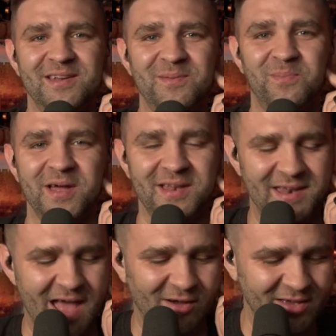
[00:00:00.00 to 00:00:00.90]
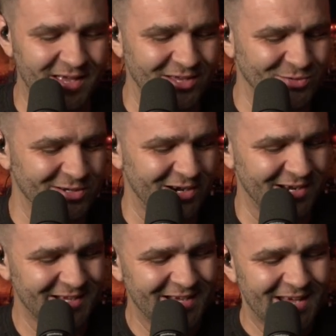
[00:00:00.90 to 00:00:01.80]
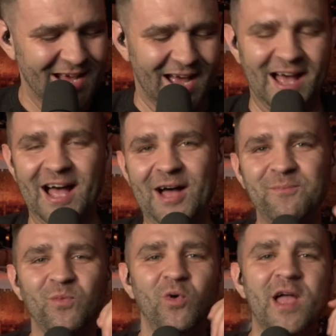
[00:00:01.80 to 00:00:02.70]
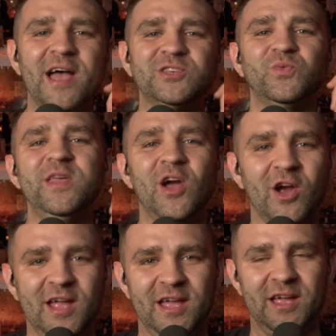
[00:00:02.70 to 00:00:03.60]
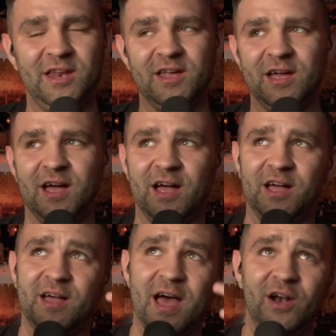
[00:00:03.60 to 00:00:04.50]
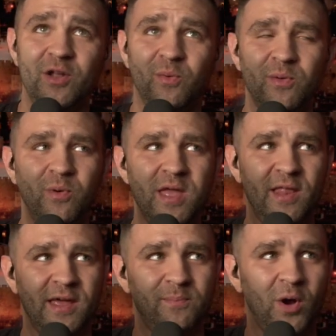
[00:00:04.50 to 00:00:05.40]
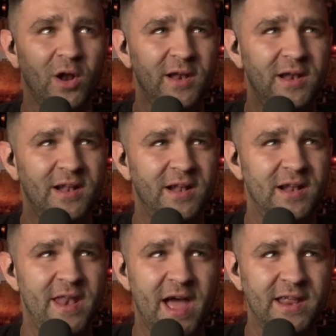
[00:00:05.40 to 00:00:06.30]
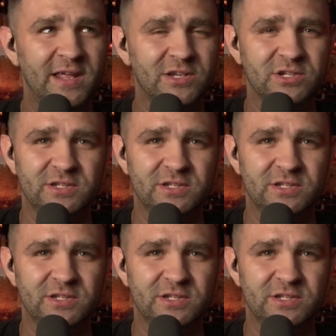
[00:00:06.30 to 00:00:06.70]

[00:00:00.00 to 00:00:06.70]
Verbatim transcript: but now he has returned. Um, well, guys, we are in uh, I don't know what what are you in, like part nine ish,